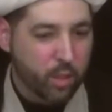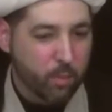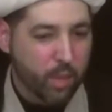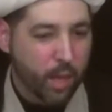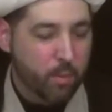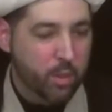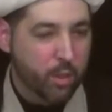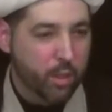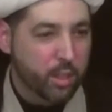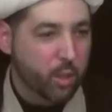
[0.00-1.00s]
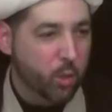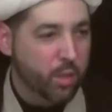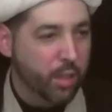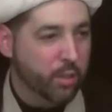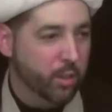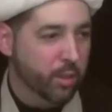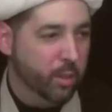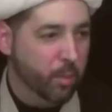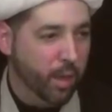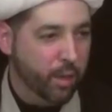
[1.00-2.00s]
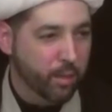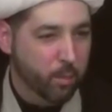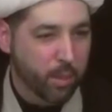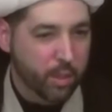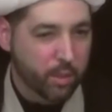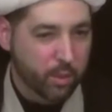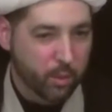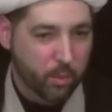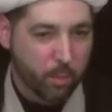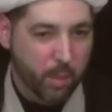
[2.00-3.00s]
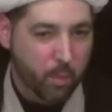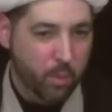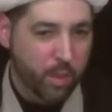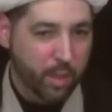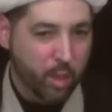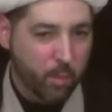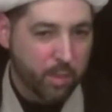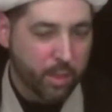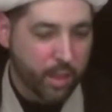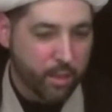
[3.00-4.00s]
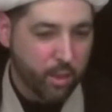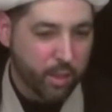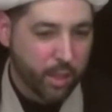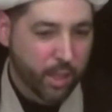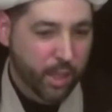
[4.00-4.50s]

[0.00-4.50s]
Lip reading: Sometimes there is no center nearby, but people, they come together.